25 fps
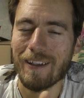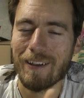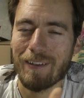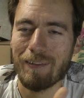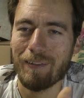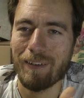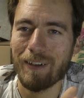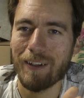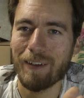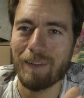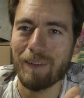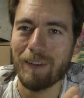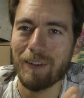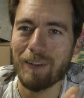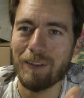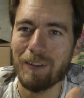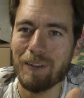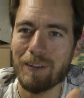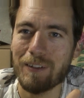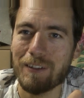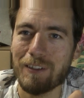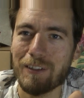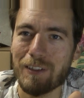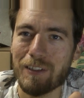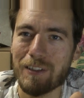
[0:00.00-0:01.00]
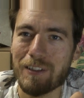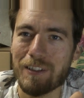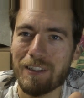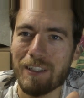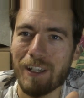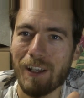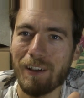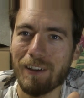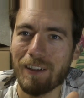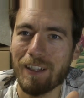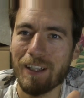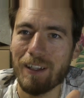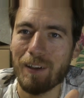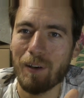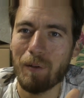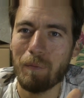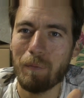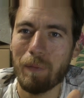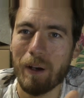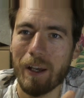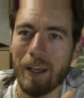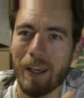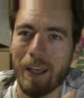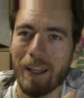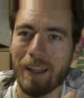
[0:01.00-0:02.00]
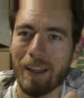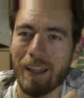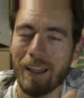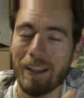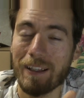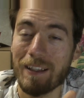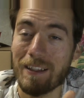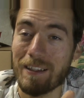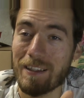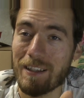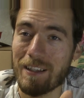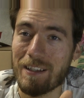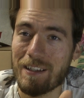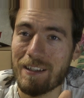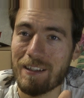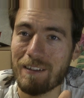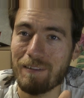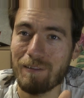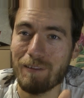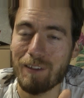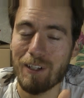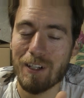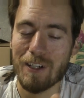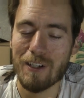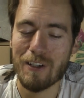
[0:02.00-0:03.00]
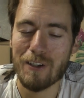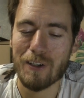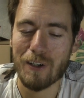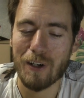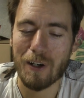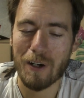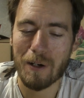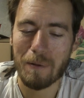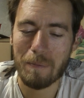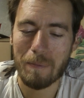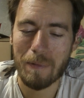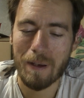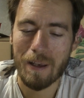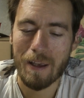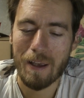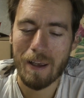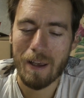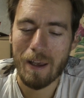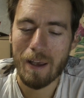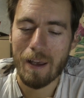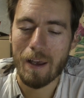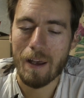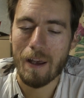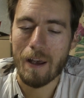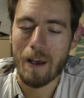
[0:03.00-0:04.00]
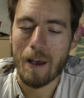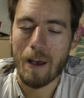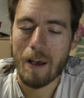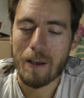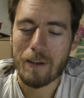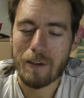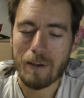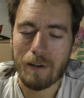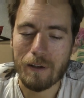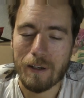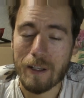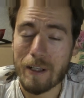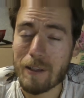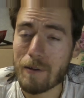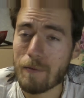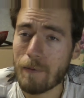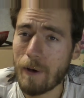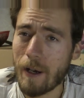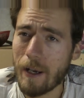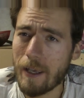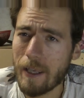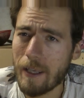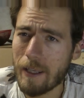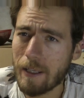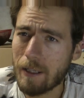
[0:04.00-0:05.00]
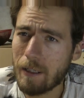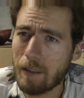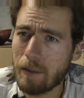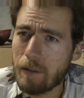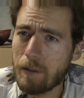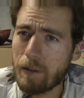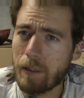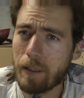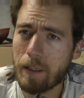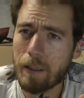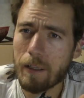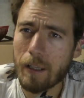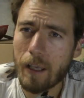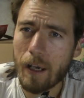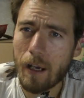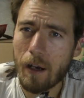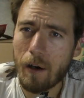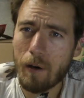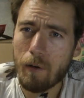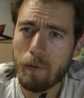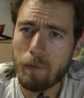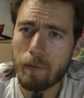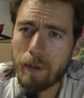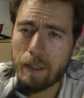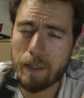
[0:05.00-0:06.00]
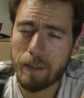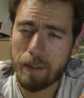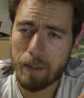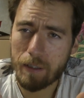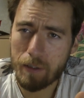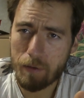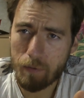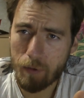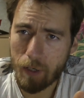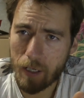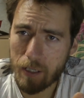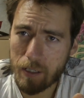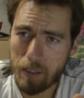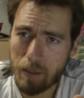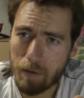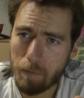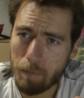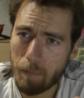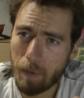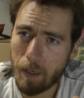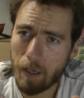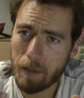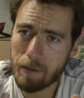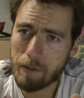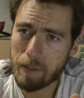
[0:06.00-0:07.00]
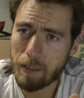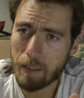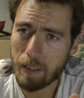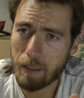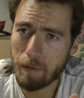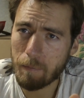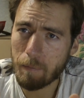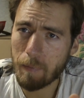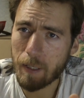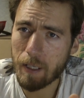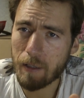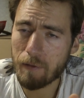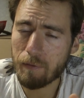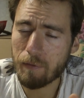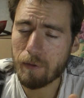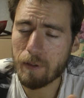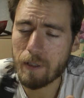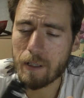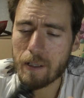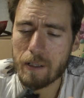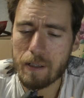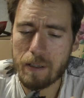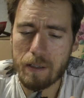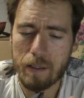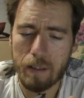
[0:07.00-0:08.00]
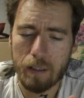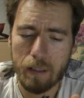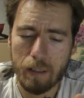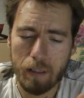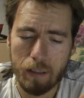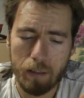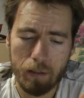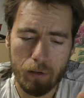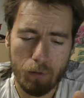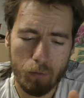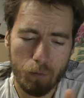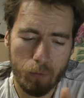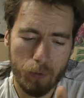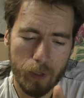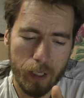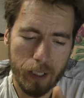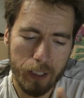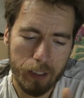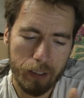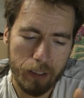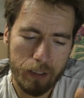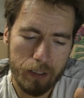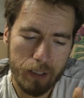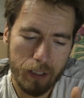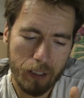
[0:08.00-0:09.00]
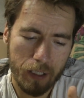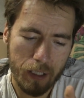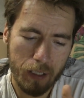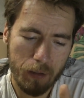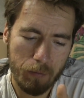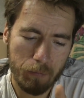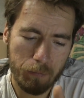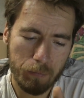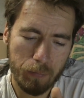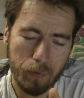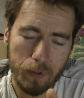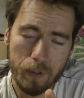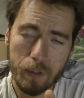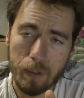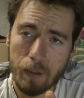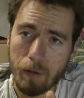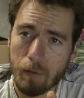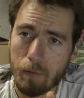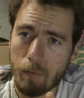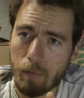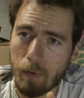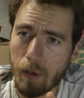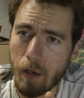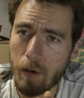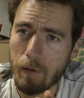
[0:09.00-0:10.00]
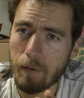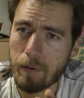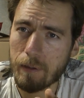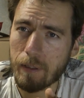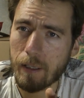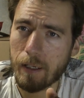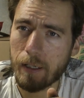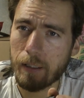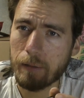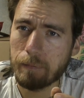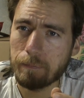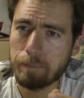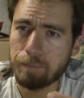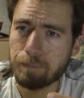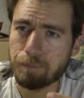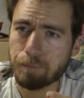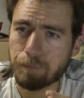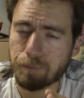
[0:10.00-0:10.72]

Even if I do it just gently on my hand like this, it's really sharp. So that's why I included now with the tracer mount that I make for this and a ring that you can put around there